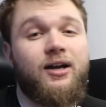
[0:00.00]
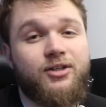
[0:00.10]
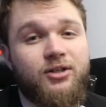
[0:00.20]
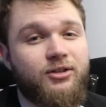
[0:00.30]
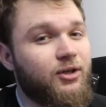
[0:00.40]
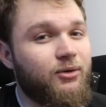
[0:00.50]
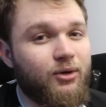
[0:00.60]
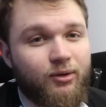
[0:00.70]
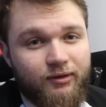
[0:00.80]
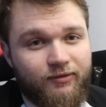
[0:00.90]
actually don't
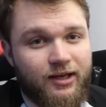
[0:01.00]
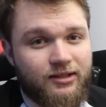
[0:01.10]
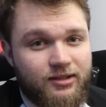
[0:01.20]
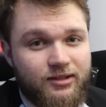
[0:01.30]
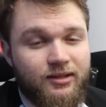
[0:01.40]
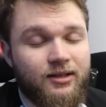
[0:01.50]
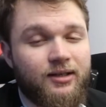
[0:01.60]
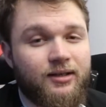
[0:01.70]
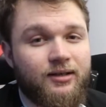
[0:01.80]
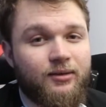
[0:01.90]
know if that's
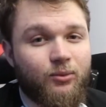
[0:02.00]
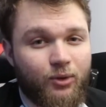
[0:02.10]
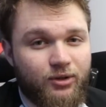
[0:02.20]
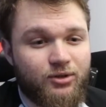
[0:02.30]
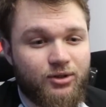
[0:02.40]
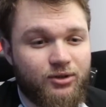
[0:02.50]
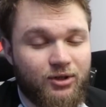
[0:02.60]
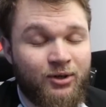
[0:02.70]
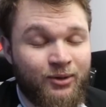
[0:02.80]
what you should do.